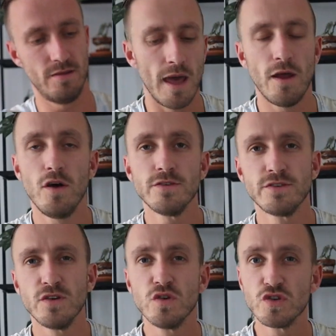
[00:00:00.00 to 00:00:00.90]
And
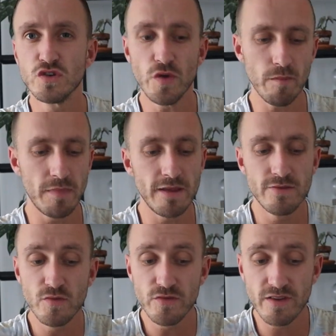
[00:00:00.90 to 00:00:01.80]
also you shouldn't be
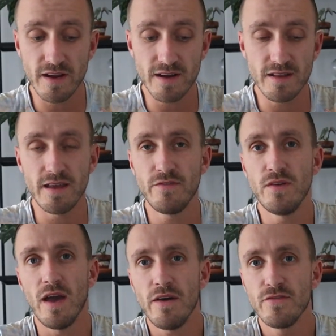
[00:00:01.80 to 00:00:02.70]
too scared if
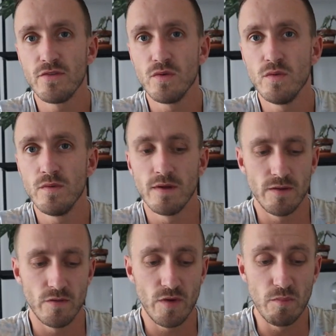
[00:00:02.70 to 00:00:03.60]
you have to
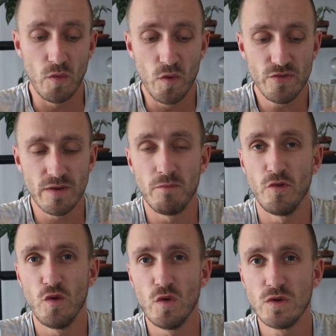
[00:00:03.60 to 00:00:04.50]
remove some
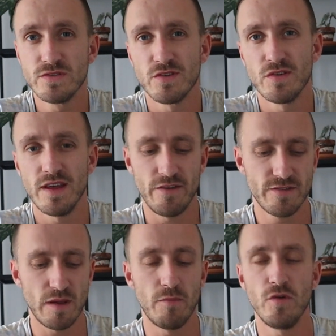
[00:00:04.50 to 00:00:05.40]
roots or if
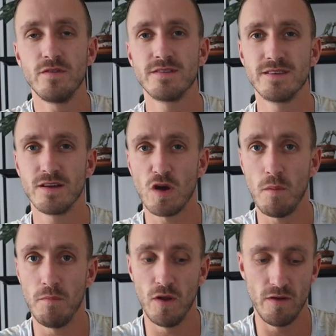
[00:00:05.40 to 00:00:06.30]
some roots
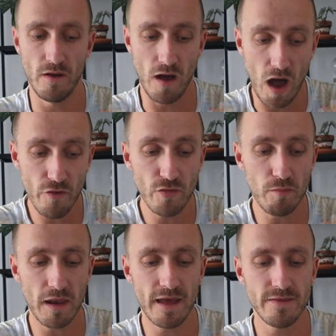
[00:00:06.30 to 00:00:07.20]
come off the
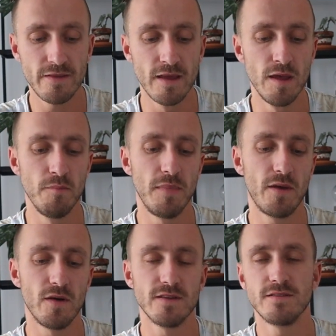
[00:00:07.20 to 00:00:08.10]
plant,
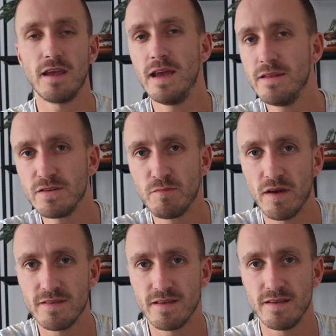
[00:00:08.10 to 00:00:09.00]
because in this
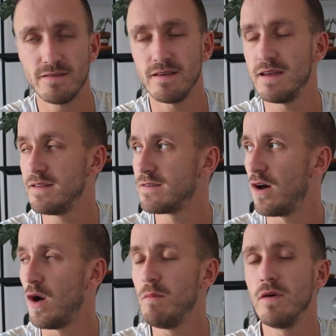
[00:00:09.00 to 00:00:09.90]
process it's
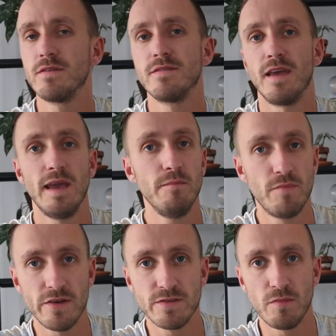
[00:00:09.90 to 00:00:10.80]
almost
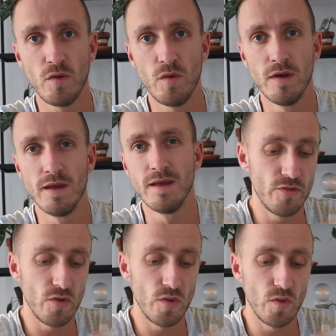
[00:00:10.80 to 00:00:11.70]
impossible
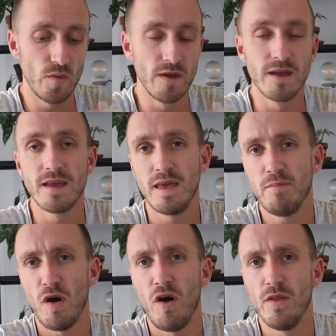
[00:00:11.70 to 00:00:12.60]
to keep
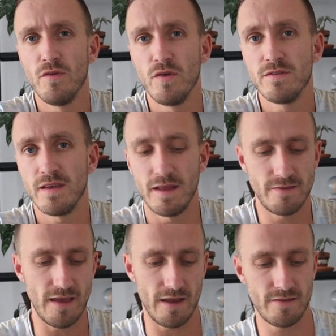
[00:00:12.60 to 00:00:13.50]
all the roots
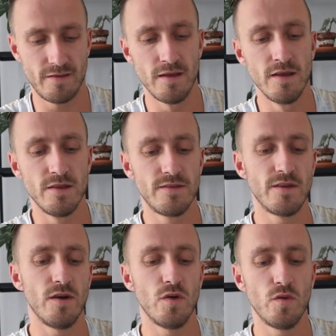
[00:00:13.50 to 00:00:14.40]
intact.
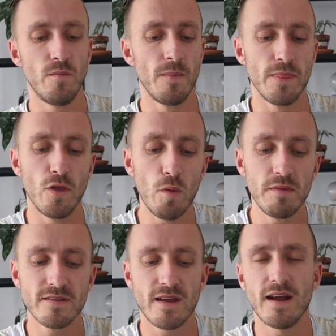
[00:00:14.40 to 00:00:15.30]
So don't be
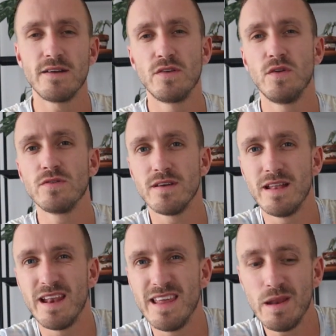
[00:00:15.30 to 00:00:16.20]
scared to use a
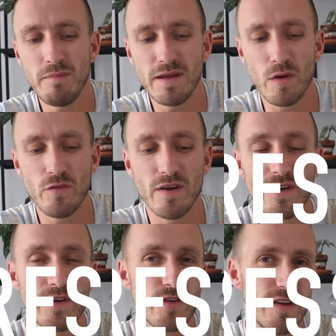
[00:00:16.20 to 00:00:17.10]
little bit of
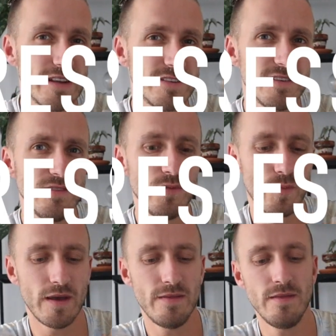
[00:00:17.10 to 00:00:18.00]
aggression
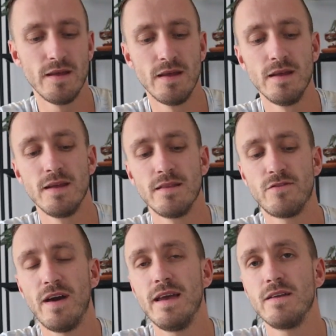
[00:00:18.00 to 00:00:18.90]
when
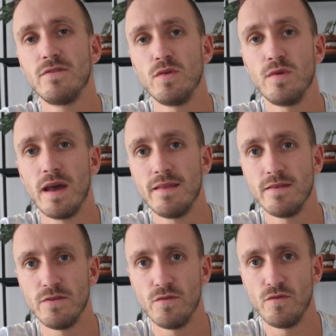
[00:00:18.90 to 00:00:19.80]
trying to get
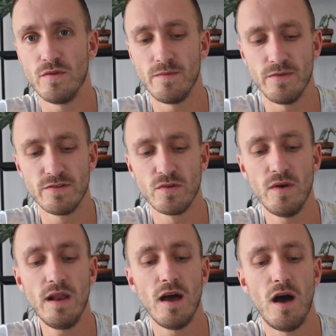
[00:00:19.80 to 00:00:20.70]
the
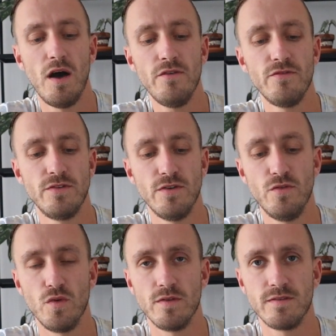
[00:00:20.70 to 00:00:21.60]
soil off the
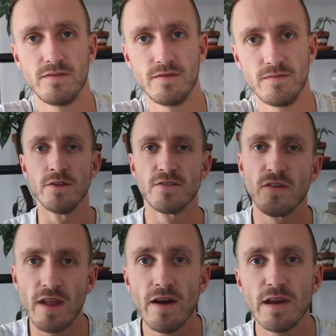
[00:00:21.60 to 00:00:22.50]
roots. So
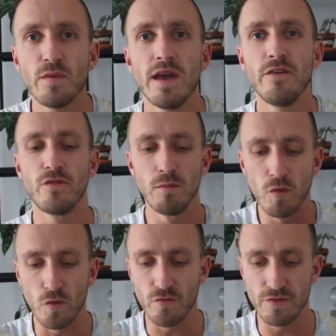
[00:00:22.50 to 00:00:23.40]
now that we have
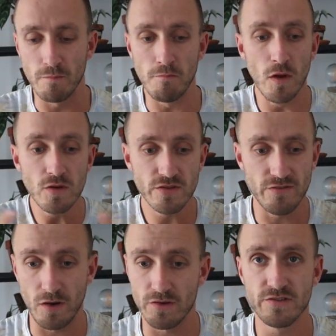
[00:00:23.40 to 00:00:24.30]
removed most of
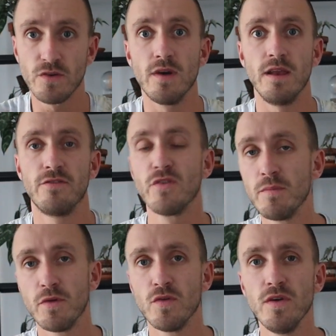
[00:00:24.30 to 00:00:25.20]
our soil from
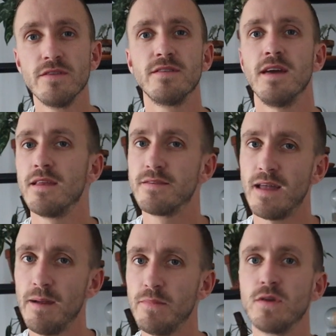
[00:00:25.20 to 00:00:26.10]
the roots, it is
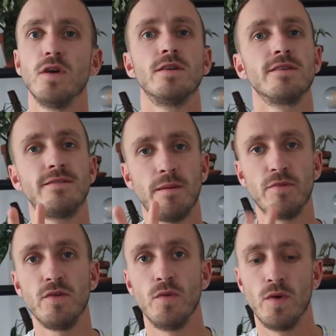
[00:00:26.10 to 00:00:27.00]
time to go to step
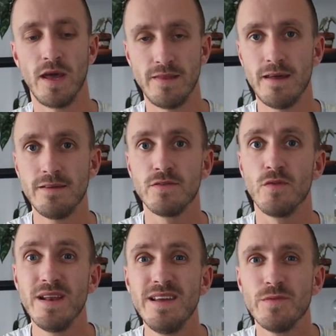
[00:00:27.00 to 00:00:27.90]
2, and that is
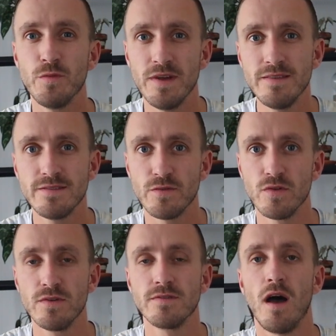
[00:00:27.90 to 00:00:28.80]
really rinse the
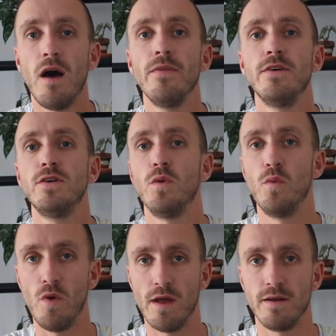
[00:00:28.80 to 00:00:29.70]
roots under
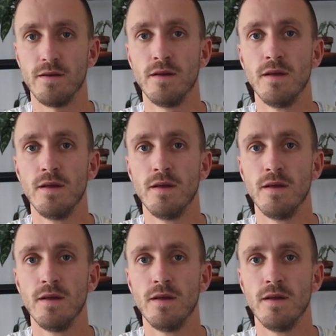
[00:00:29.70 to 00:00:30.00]
water.